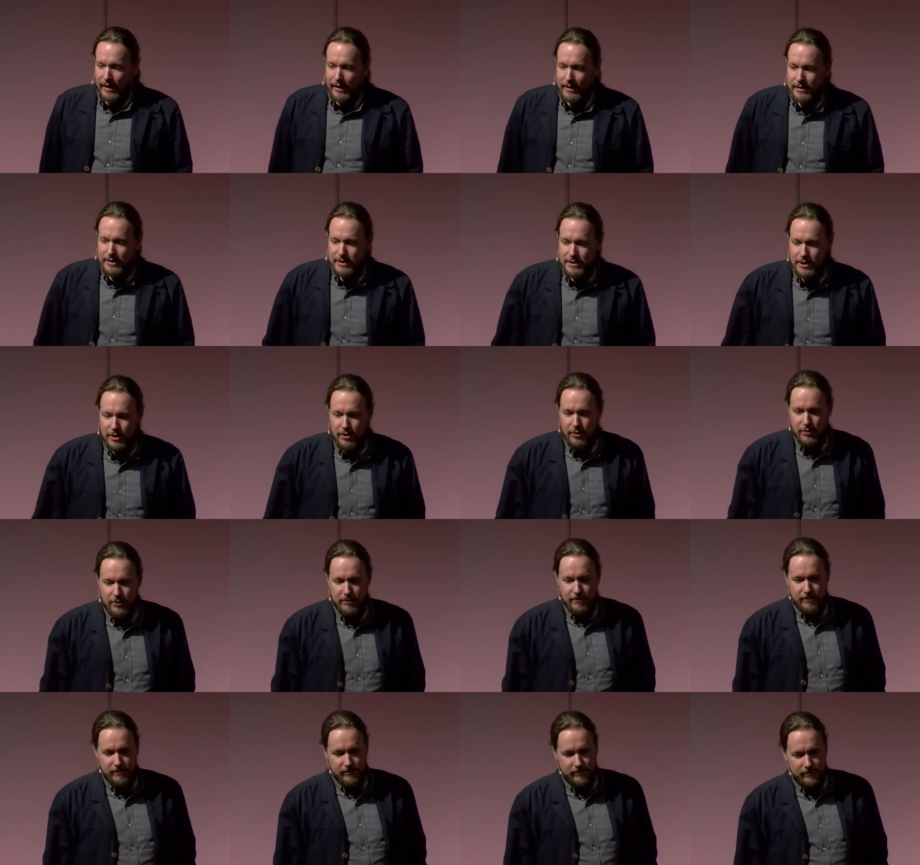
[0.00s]

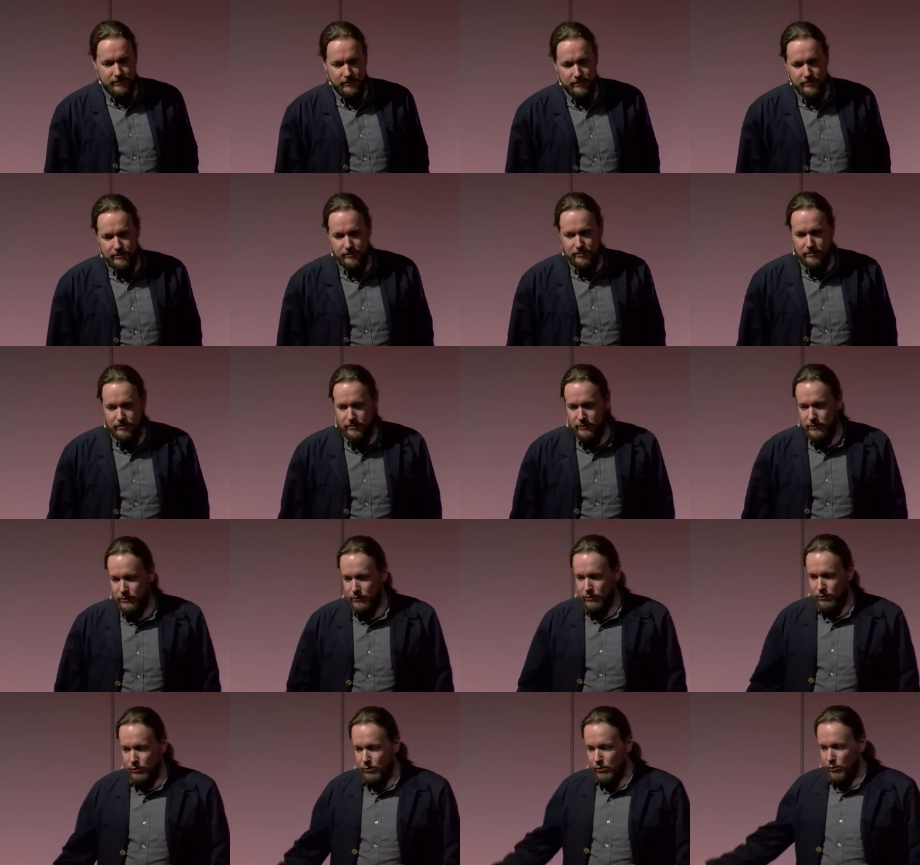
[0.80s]
So,
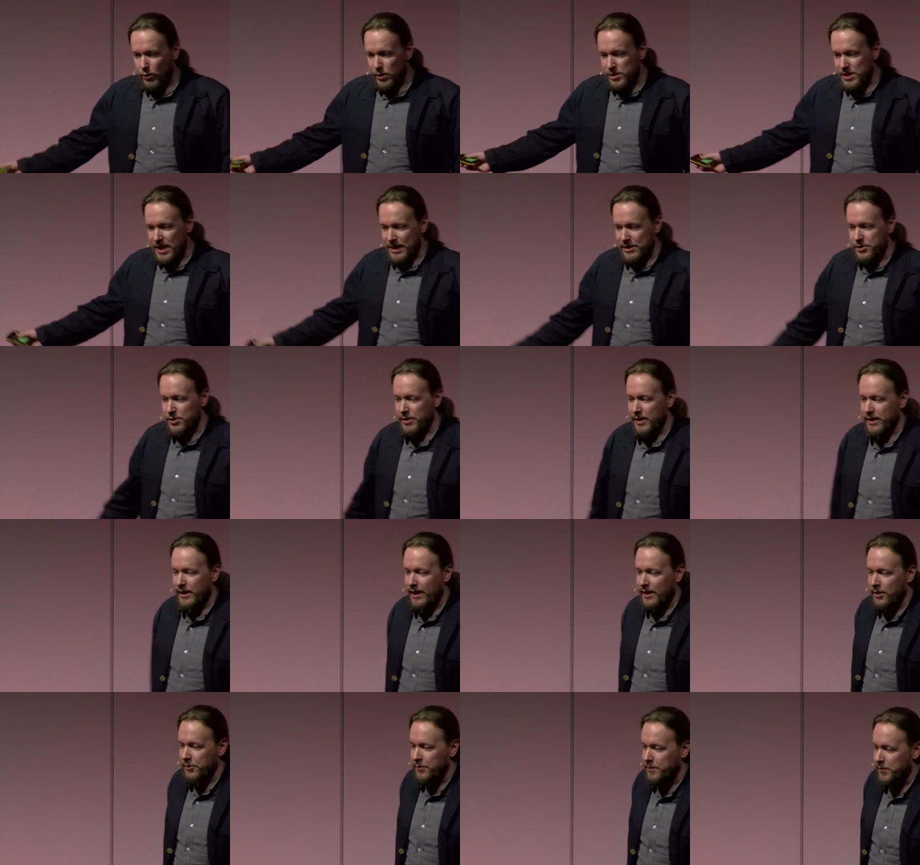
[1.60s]
what's actually
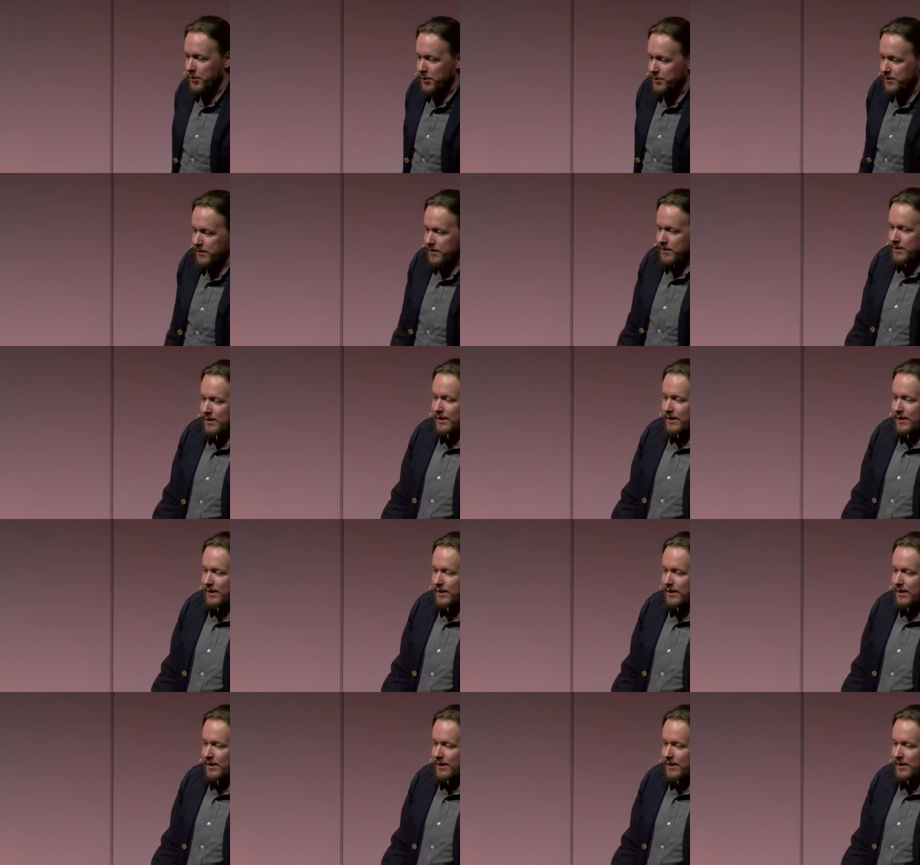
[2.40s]
the output?